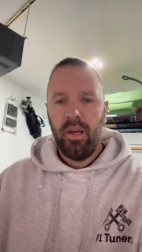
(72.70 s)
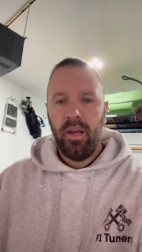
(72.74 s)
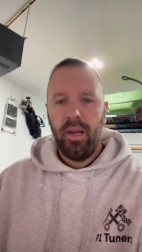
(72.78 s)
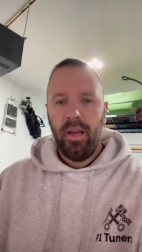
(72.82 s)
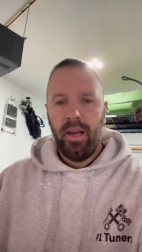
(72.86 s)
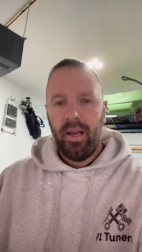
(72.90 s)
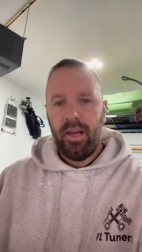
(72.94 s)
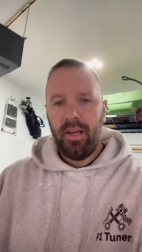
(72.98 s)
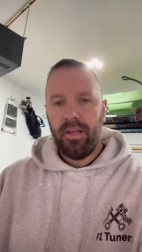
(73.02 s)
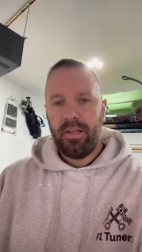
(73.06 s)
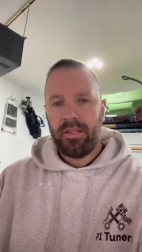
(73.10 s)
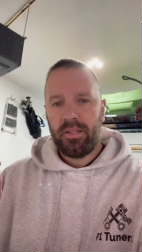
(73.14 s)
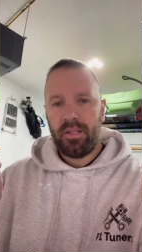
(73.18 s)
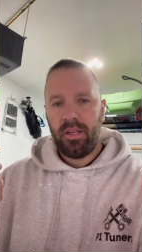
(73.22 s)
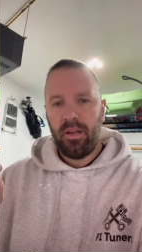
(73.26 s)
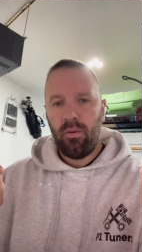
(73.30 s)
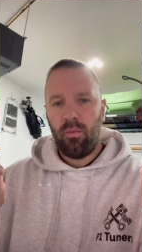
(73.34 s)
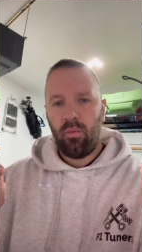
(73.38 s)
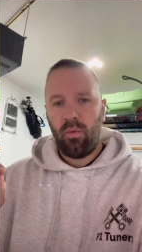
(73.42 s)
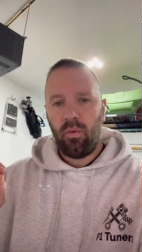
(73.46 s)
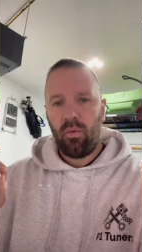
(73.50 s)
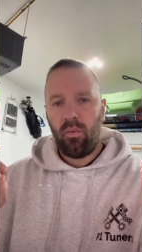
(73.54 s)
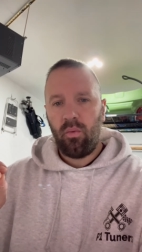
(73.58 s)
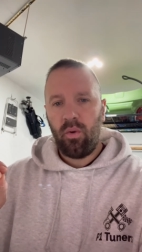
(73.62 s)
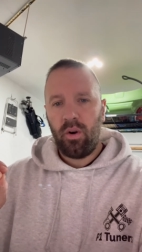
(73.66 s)
is
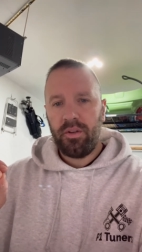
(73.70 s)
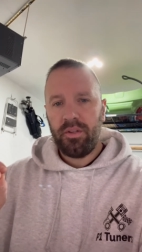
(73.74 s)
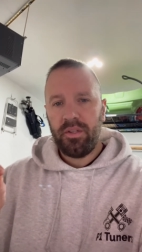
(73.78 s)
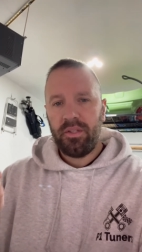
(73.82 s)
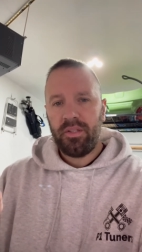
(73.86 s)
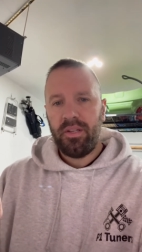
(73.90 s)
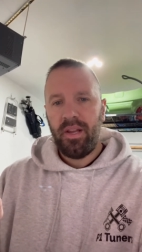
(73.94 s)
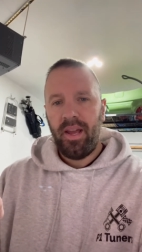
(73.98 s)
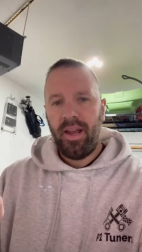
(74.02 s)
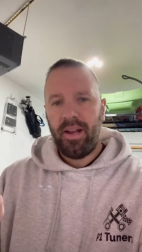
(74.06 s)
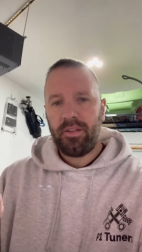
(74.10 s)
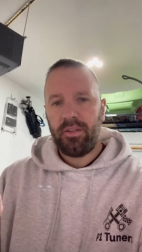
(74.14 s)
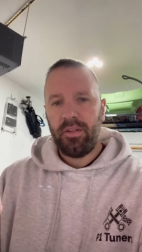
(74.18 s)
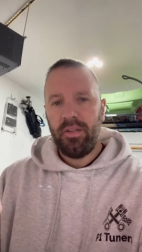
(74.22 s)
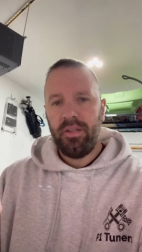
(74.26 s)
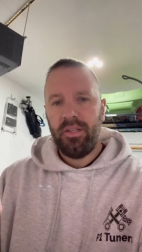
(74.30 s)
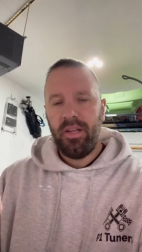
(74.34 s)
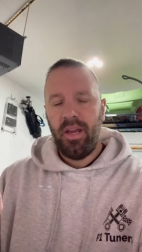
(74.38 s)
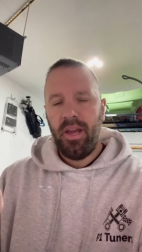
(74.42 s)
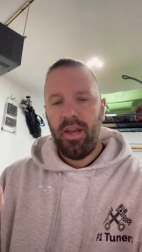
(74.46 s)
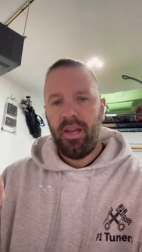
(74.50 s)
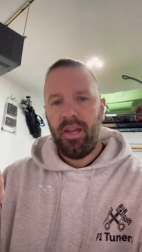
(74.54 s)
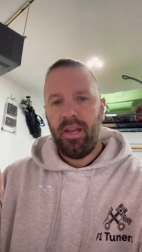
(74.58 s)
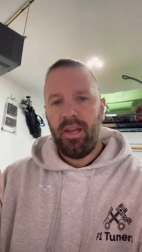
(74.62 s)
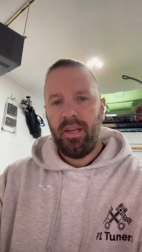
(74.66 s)
we're just actually
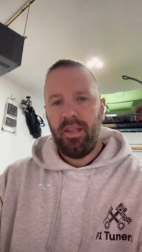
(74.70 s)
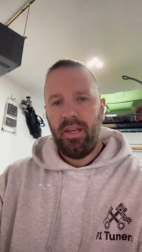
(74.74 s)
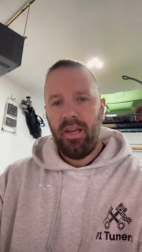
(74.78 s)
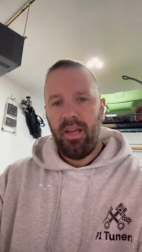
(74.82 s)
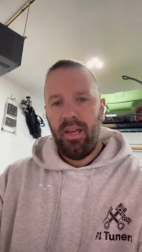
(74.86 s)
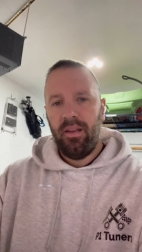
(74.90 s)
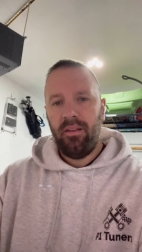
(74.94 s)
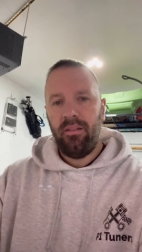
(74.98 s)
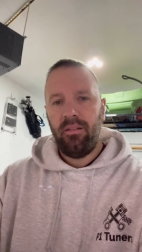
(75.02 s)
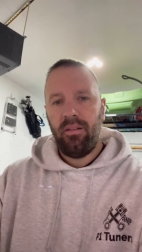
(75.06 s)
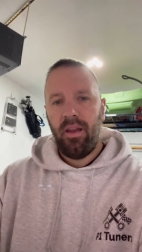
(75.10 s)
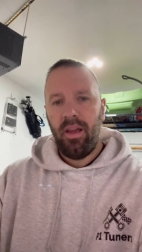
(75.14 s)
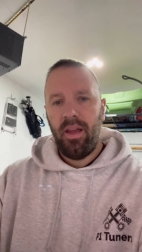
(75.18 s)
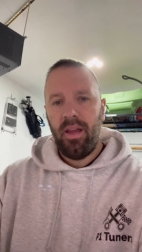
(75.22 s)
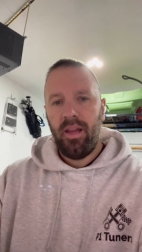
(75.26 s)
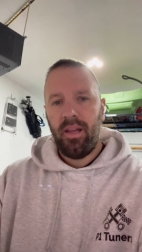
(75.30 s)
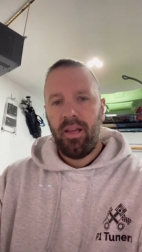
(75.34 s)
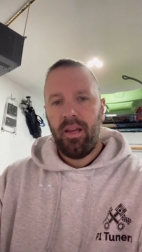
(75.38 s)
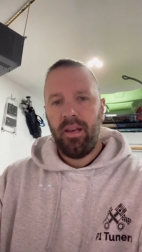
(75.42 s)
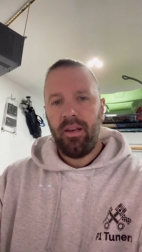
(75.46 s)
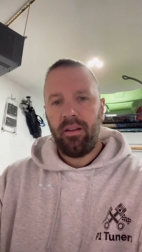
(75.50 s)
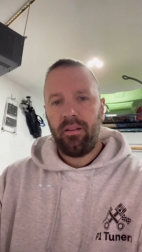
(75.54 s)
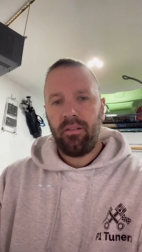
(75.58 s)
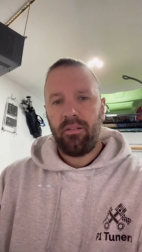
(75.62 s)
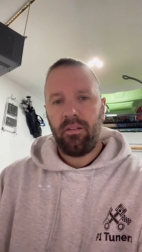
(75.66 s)
taking the intake
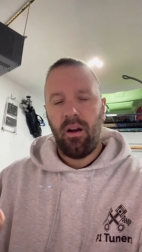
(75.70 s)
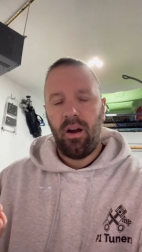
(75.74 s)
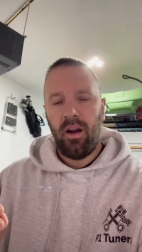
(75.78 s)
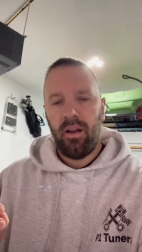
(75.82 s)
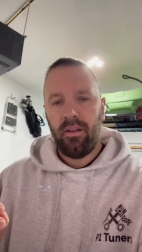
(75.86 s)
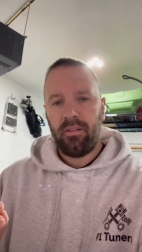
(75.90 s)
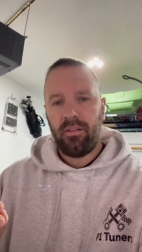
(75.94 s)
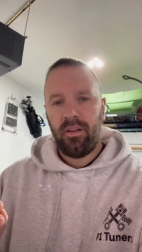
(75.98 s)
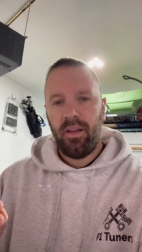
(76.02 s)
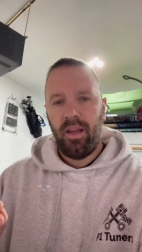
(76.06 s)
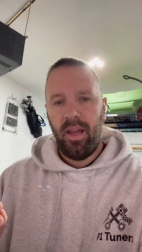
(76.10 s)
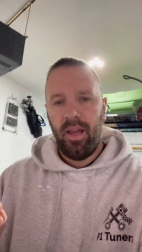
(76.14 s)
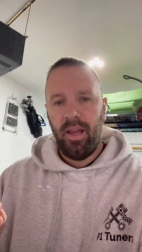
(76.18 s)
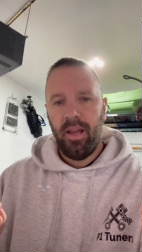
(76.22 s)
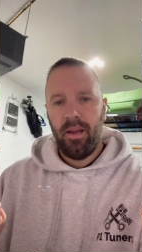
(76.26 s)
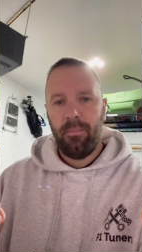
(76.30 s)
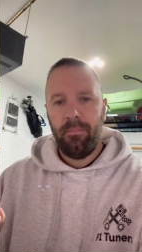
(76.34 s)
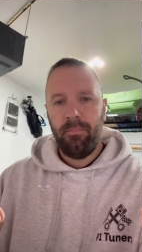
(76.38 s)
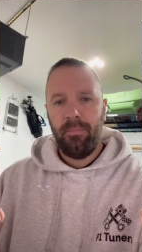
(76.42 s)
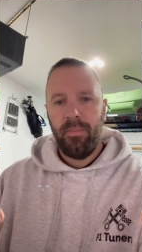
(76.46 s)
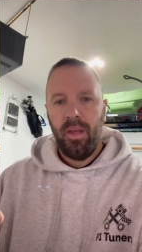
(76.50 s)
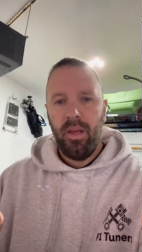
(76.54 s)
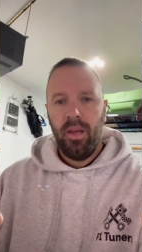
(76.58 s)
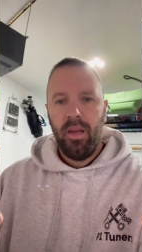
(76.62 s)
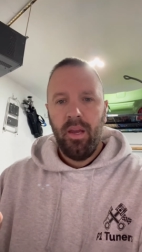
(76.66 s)
and exhaust
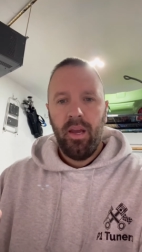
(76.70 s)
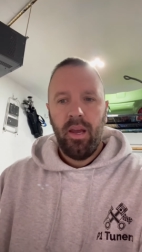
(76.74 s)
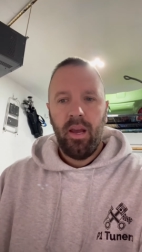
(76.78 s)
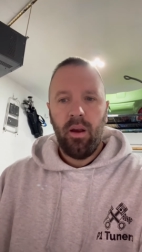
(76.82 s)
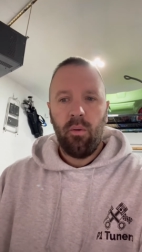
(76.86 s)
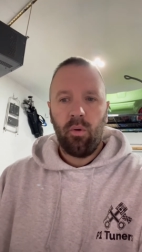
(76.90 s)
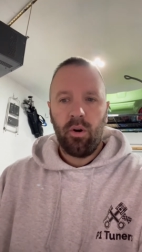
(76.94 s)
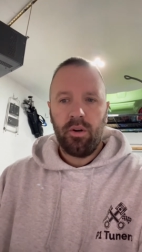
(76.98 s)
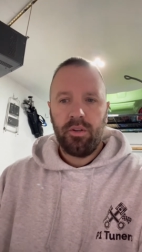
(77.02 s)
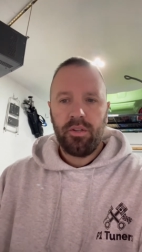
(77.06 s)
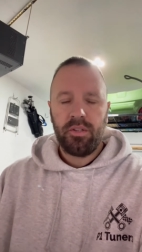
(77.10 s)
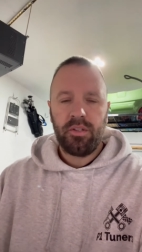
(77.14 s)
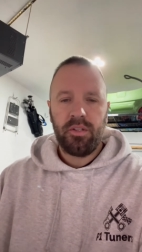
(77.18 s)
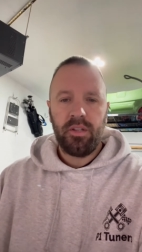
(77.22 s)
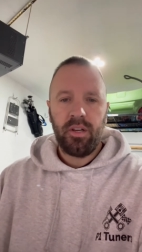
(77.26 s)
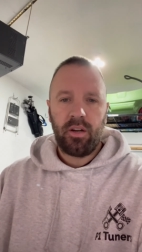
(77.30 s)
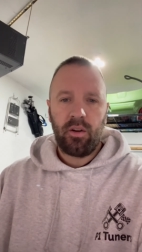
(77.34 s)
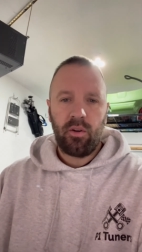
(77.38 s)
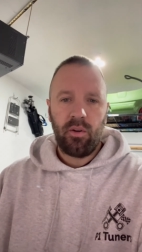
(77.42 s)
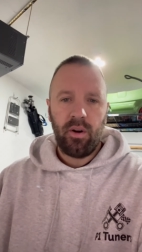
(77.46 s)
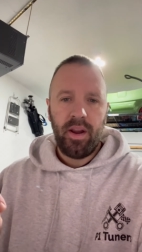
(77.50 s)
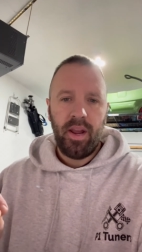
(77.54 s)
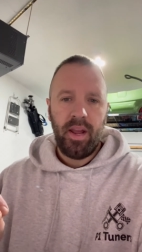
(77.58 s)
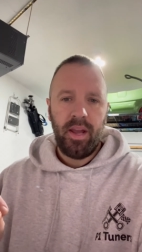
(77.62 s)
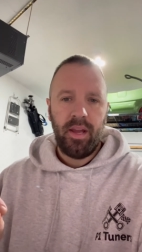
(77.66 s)
cam and we're just
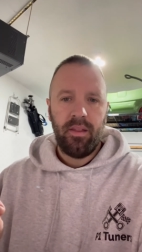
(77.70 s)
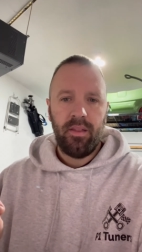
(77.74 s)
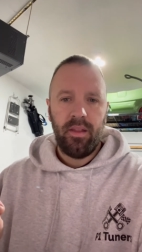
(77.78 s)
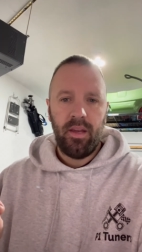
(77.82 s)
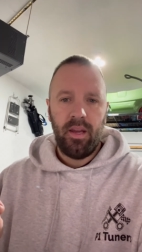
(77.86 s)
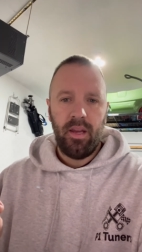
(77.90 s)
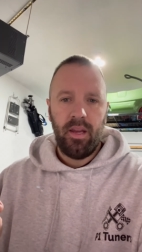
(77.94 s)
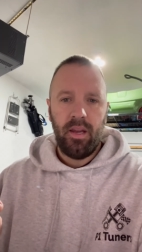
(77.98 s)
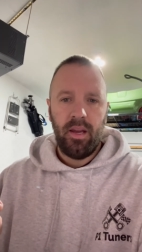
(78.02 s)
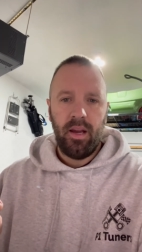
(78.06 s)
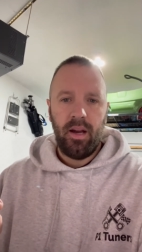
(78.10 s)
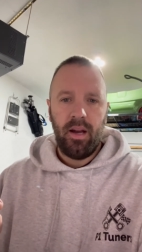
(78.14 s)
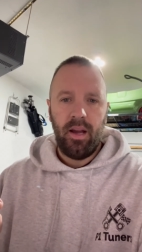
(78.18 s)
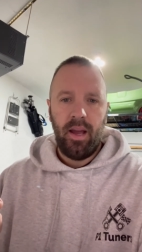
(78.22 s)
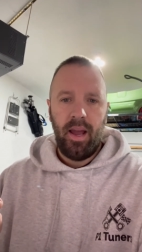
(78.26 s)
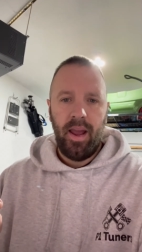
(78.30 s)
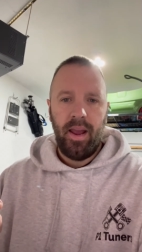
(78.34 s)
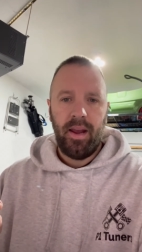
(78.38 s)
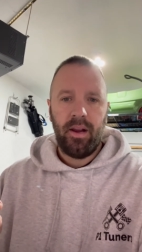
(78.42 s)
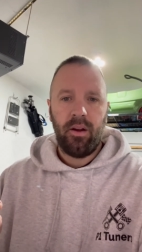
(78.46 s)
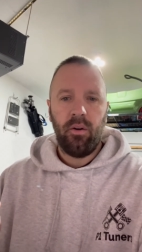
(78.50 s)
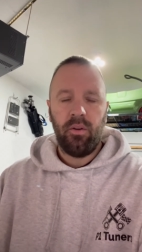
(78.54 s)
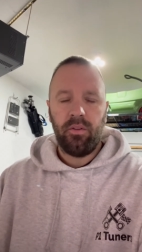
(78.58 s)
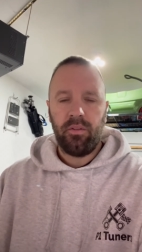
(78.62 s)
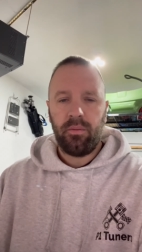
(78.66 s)
degreeing the
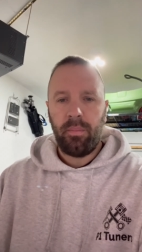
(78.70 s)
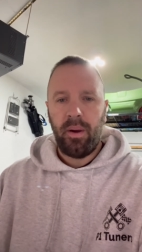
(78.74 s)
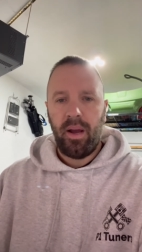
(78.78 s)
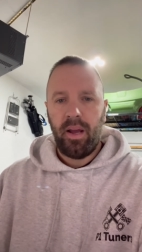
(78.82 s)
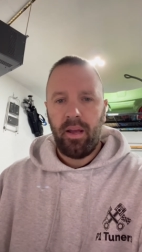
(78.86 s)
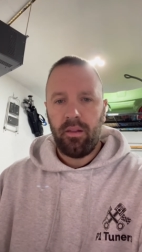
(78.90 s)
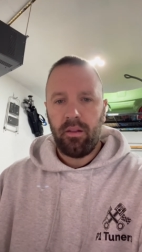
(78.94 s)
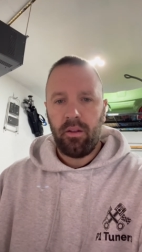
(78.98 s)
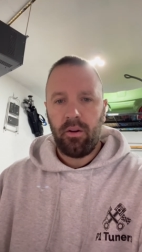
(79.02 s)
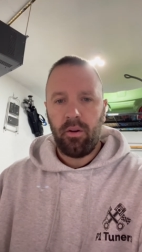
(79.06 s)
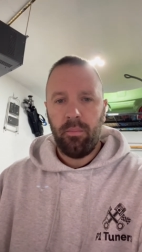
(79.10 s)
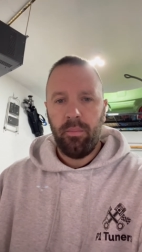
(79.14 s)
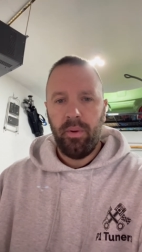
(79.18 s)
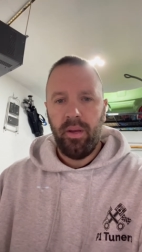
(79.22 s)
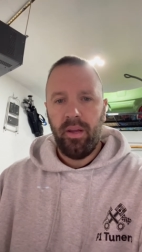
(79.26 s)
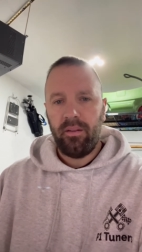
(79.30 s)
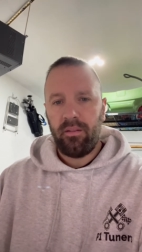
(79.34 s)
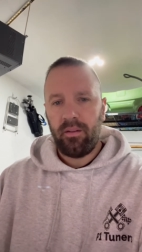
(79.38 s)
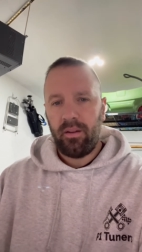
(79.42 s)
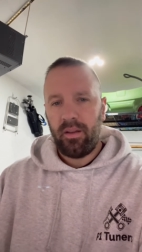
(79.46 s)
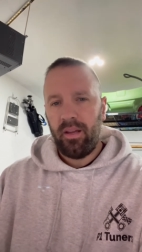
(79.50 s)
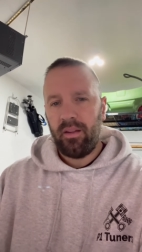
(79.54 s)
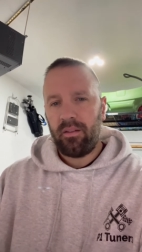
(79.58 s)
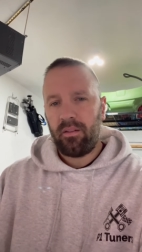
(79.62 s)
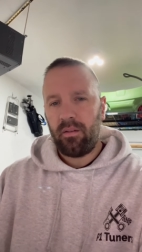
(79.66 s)
angles by a little bit
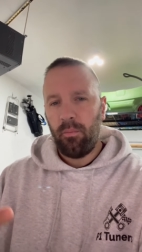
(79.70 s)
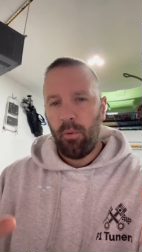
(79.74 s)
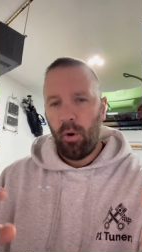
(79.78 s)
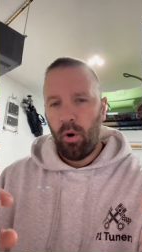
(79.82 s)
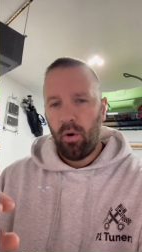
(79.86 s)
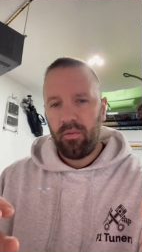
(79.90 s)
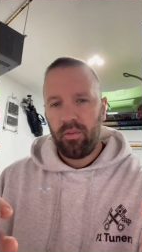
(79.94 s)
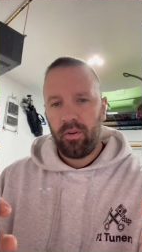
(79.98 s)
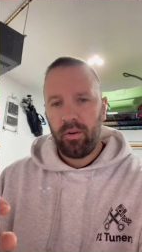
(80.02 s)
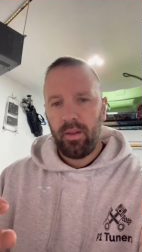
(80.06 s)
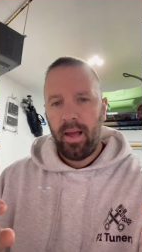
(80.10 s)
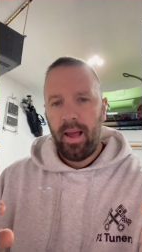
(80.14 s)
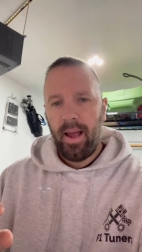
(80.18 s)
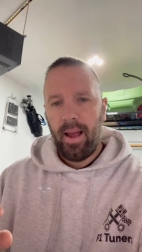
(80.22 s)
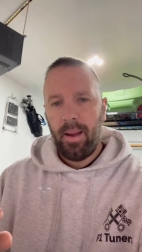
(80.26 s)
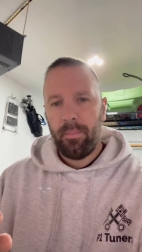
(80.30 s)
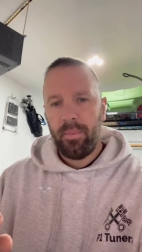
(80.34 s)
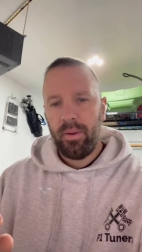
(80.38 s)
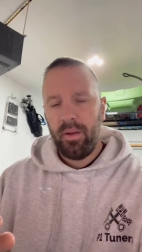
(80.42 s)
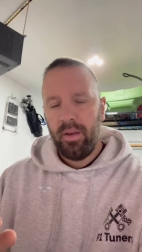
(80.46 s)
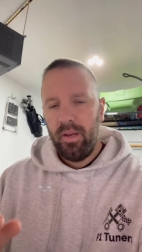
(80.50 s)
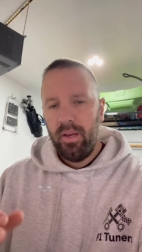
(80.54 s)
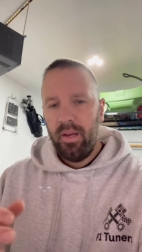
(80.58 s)
to get some overlap.